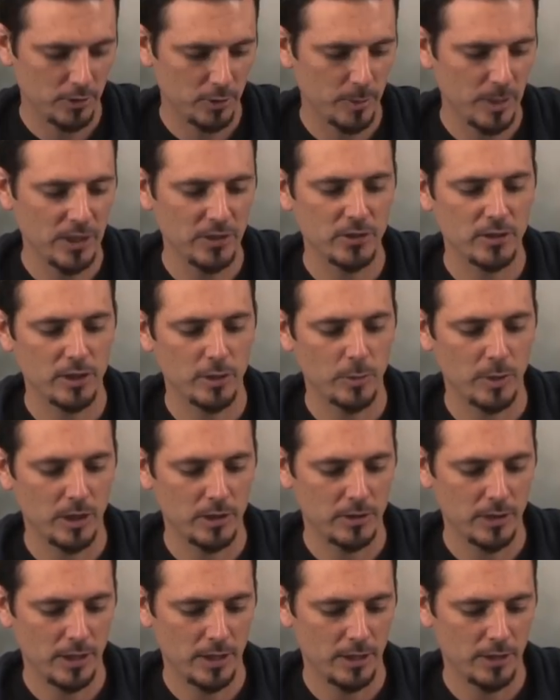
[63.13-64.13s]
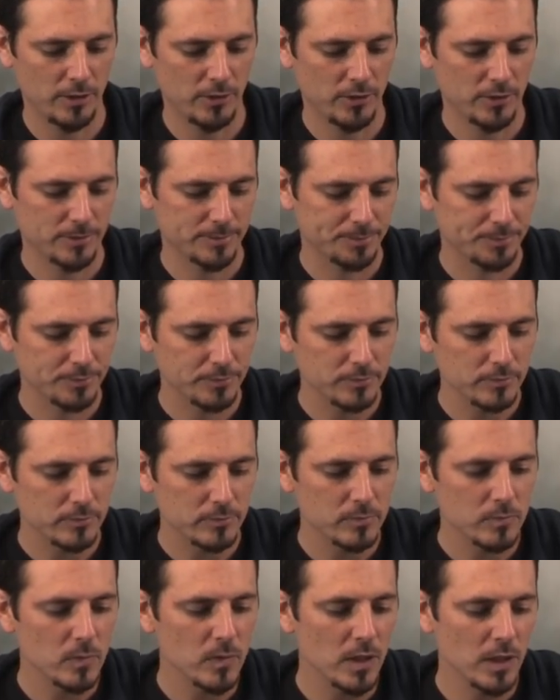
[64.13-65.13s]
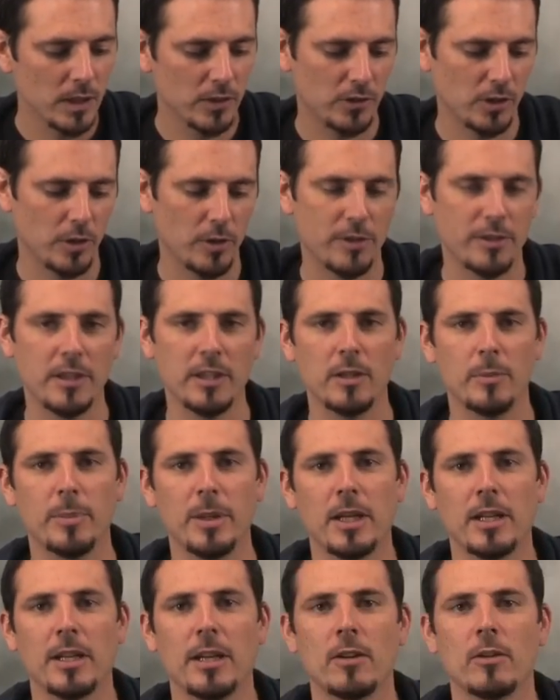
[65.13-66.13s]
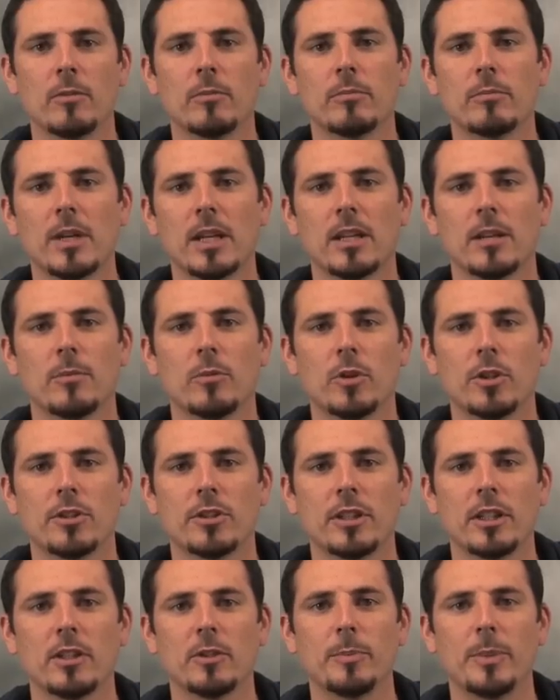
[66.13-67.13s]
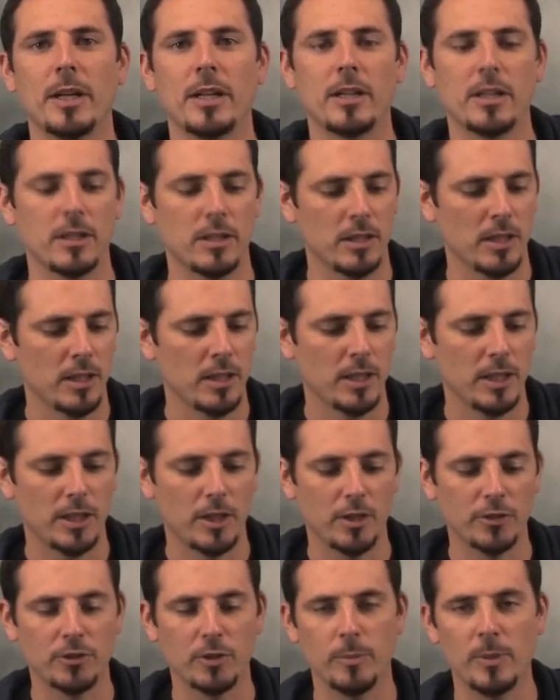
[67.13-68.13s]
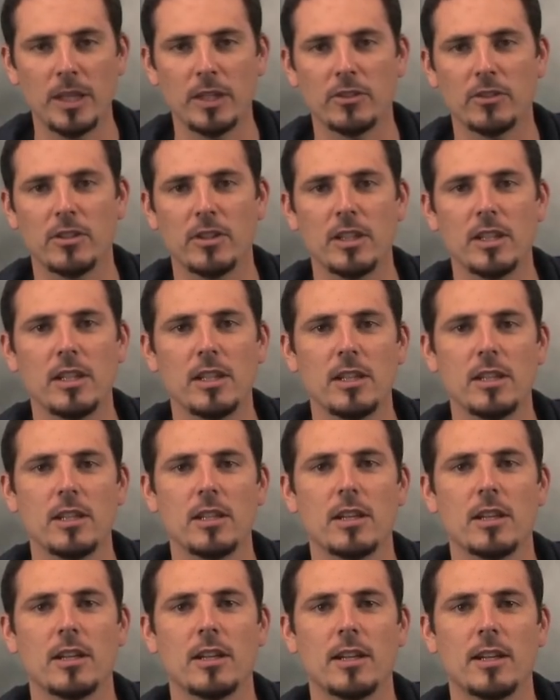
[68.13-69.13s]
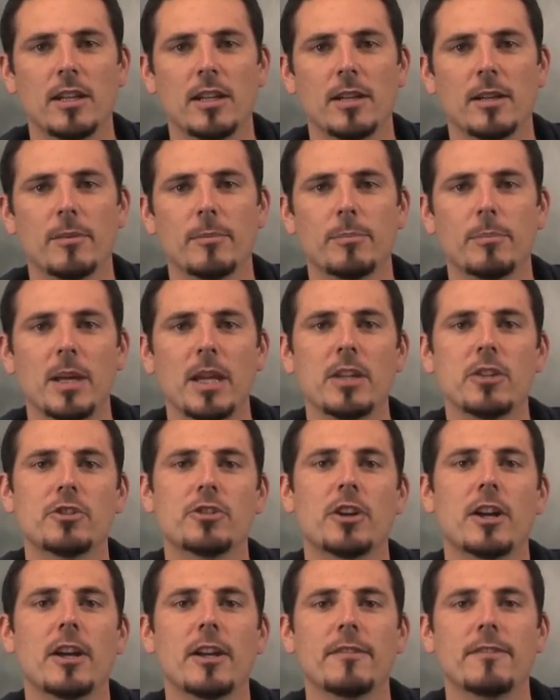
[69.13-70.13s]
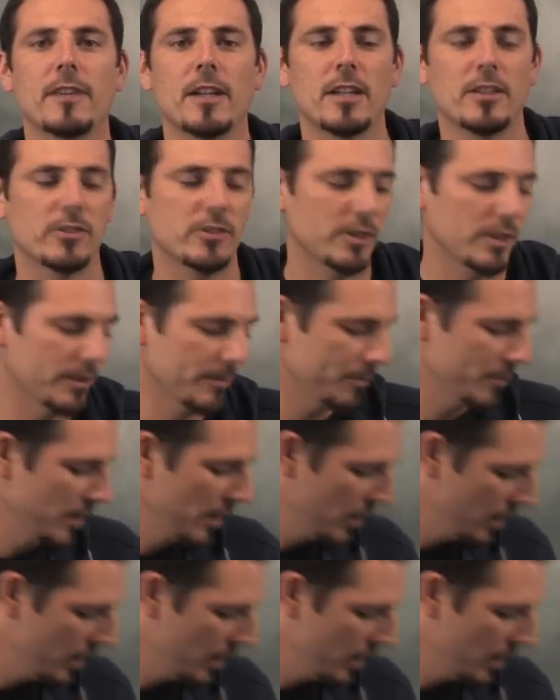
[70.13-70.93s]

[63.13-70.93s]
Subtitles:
So basically what it does is it'll thin the paint out, make it more transparent. It also makes the paint dry faster,